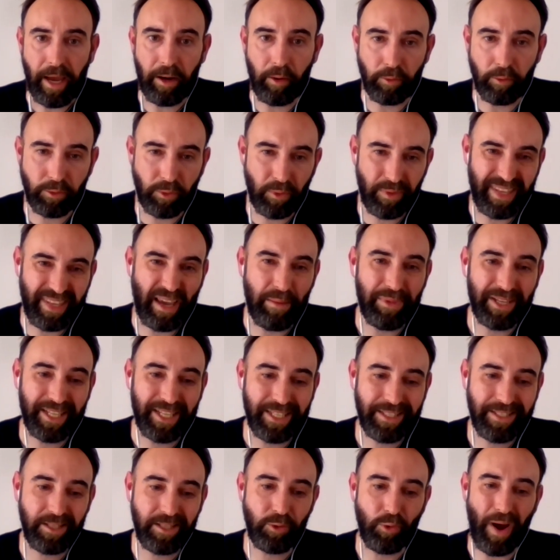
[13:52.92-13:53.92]
also the
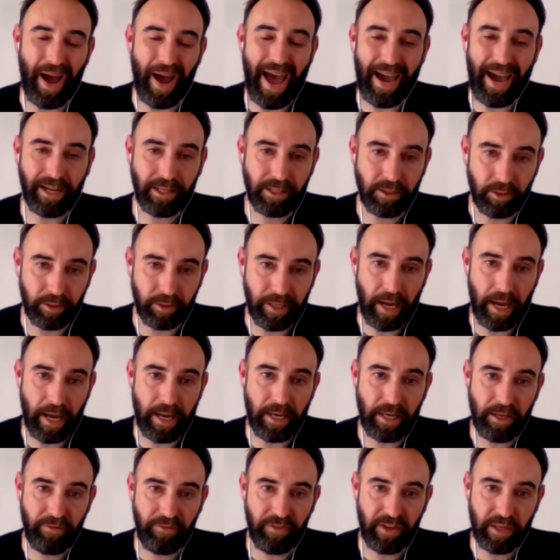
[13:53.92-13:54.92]
ability to act on
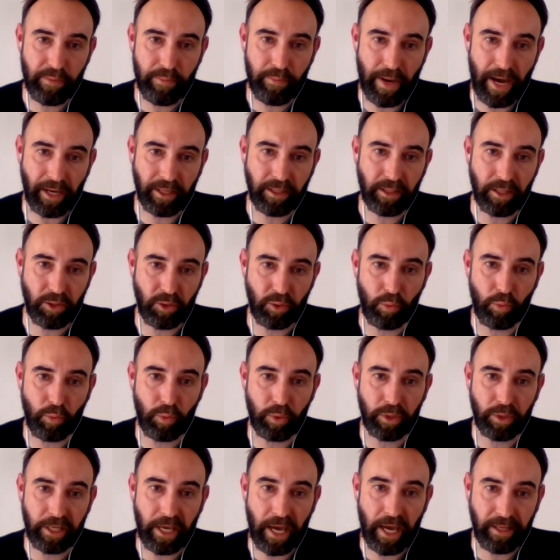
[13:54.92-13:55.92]
any feedback that you
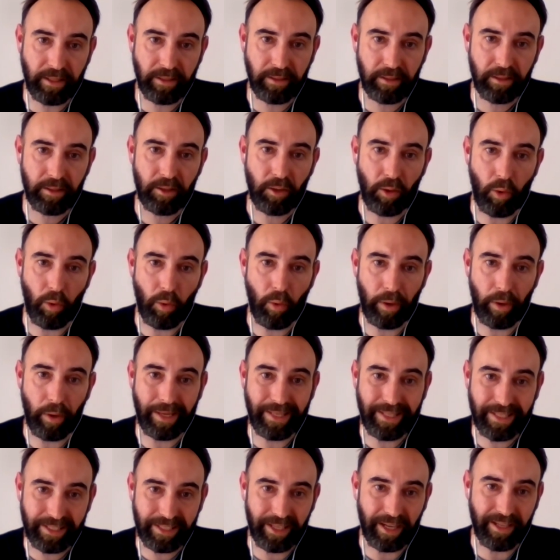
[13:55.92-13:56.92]
would get or
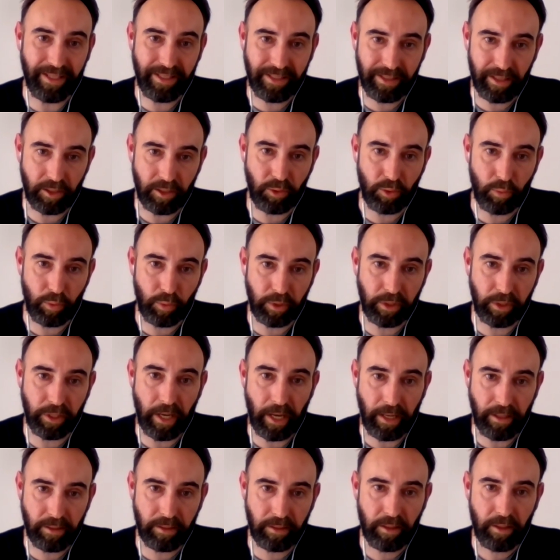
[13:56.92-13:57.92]
insights that you would
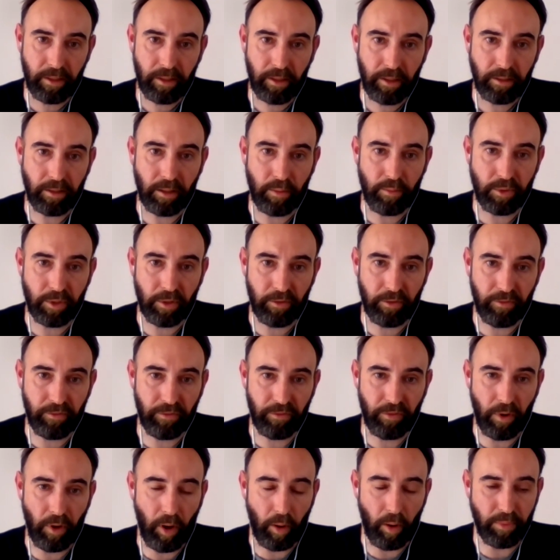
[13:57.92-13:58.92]
get in terms of
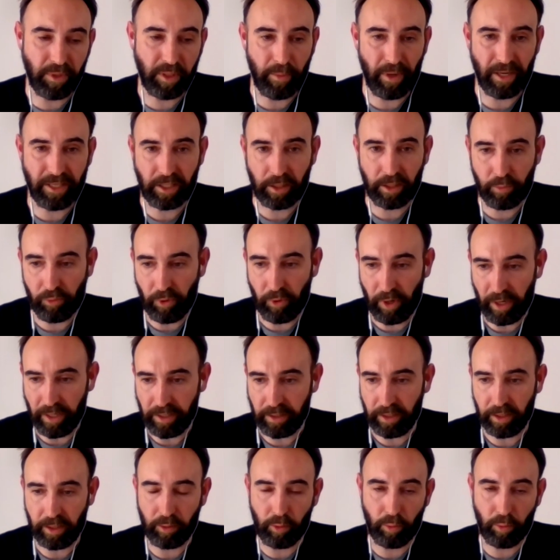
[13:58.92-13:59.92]
optimizing
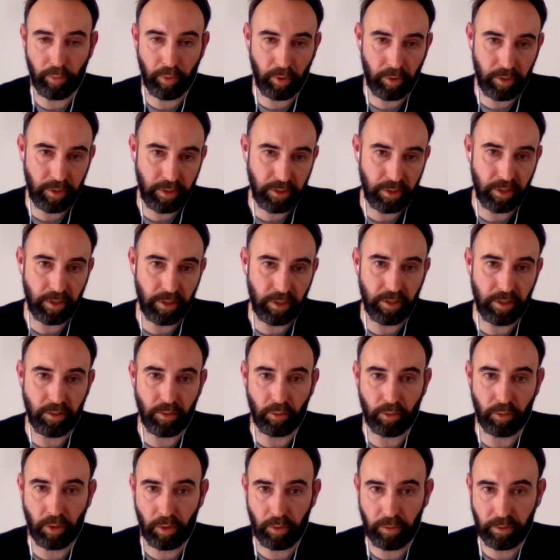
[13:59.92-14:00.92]
pricing or policies or
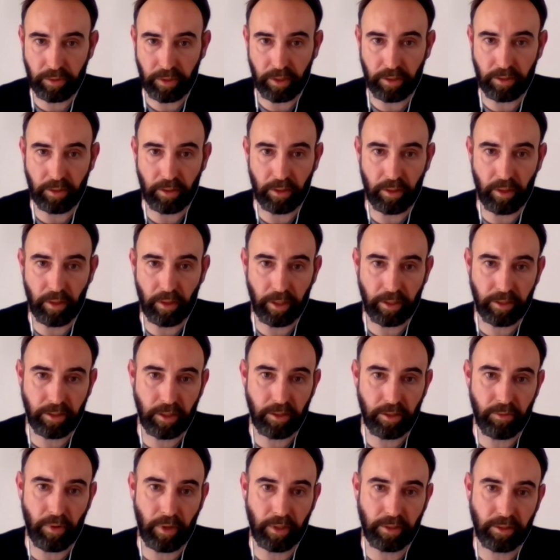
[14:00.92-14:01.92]
content,
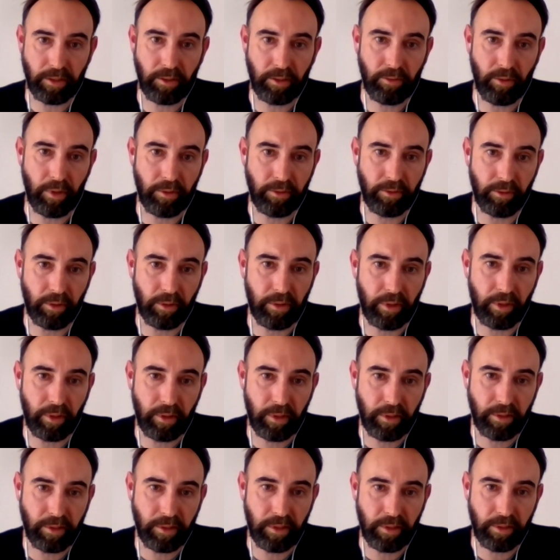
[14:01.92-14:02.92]
etc., etc. So I think
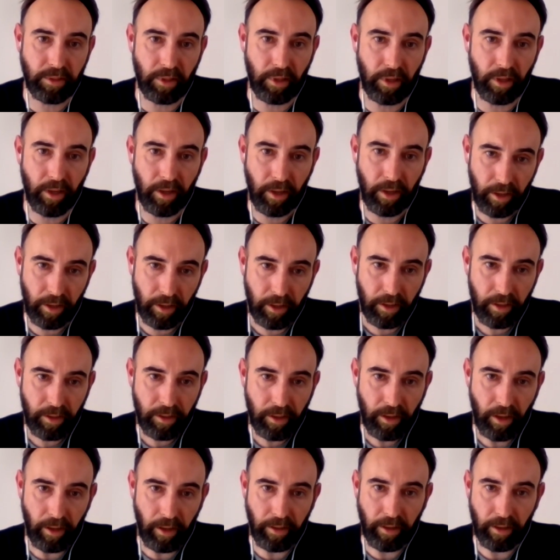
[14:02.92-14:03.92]
this is
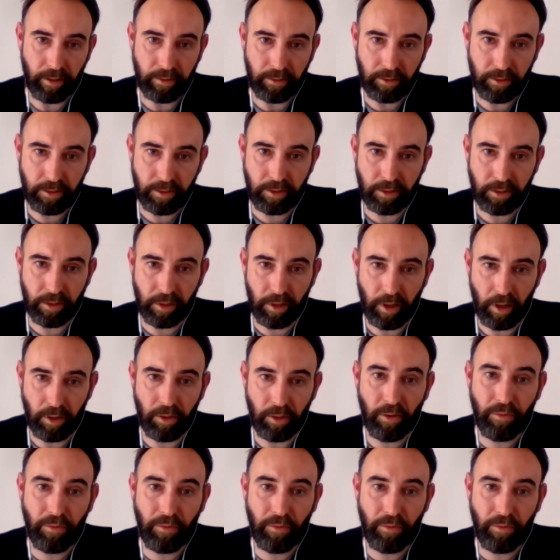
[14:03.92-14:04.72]
just an